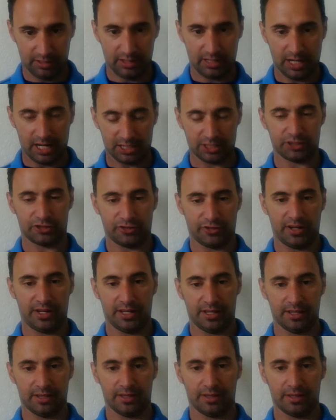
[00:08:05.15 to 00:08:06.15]
concentrate
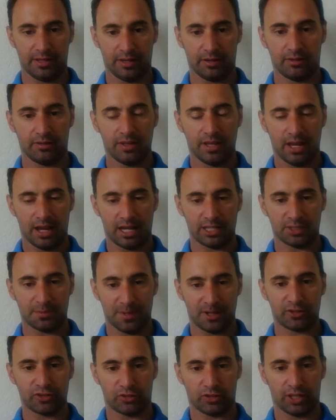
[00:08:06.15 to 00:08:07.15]
and
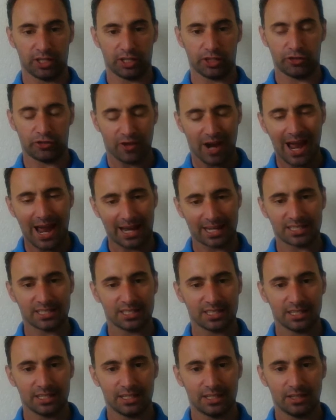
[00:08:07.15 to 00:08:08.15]
isometrically contract
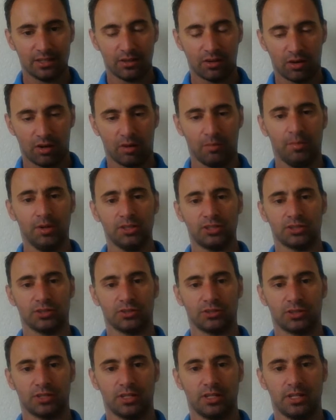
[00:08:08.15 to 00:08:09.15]
our
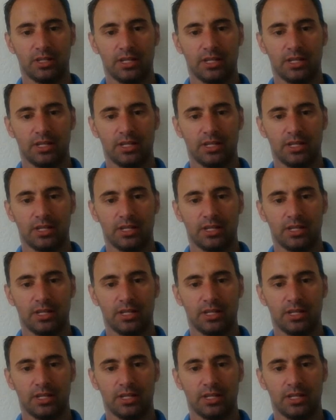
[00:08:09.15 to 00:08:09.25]
muscles.